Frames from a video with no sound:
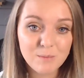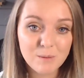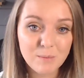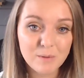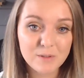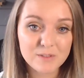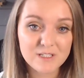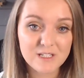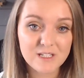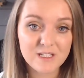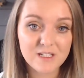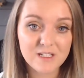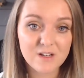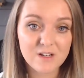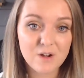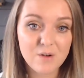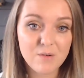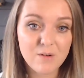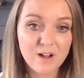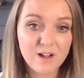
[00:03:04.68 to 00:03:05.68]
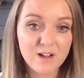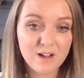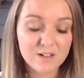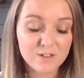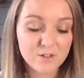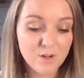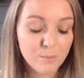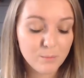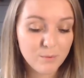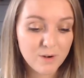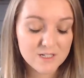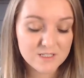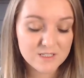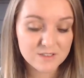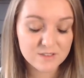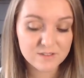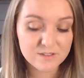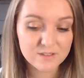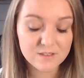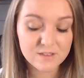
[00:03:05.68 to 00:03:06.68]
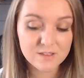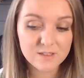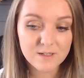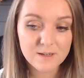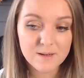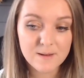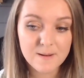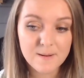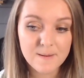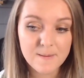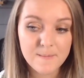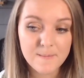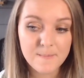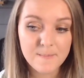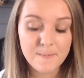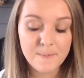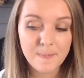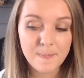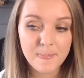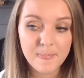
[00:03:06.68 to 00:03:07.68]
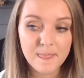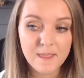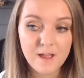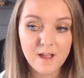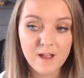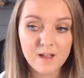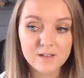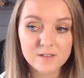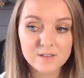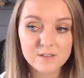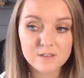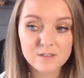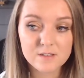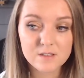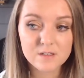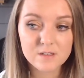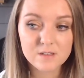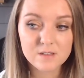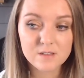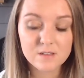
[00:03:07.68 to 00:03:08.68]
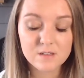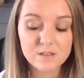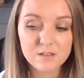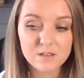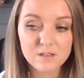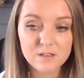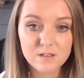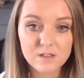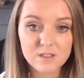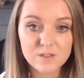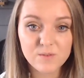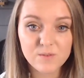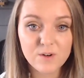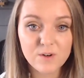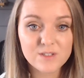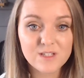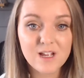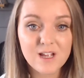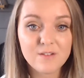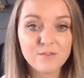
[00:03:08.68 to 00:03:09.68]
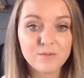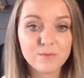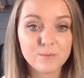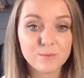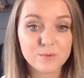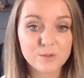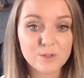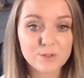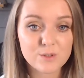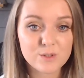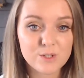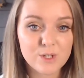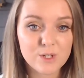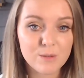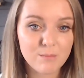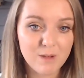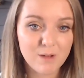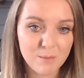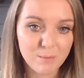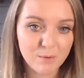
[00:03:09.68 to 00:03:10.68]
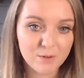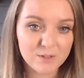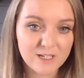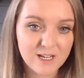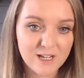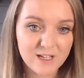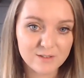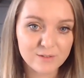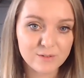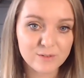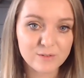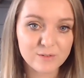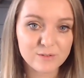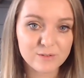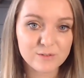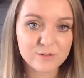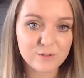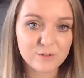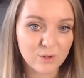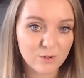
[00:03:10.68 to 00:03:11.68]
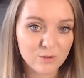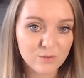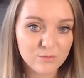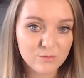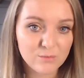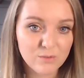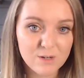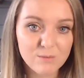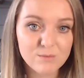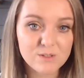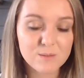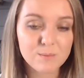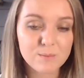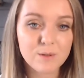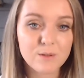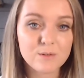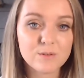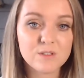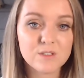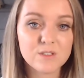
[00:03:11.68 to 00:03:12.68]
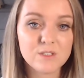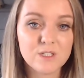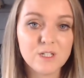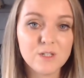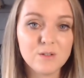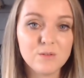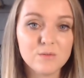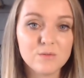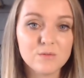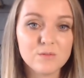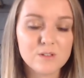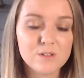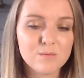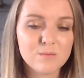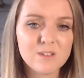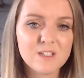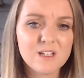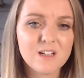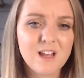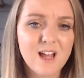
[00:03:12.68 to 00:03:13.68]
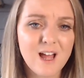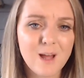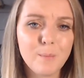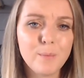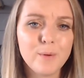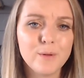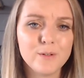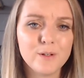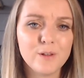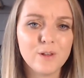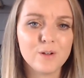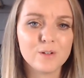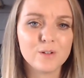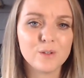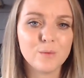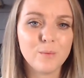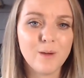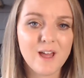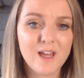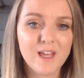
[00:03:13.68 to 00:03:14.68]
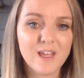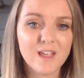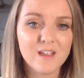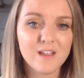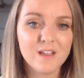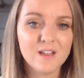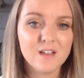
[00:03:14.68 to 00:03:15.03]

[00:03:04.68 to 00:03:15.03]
my body. I'd got pregnant, and as far as I was concerned, my body hadn't done what it was supposed to do. Something had happened along the way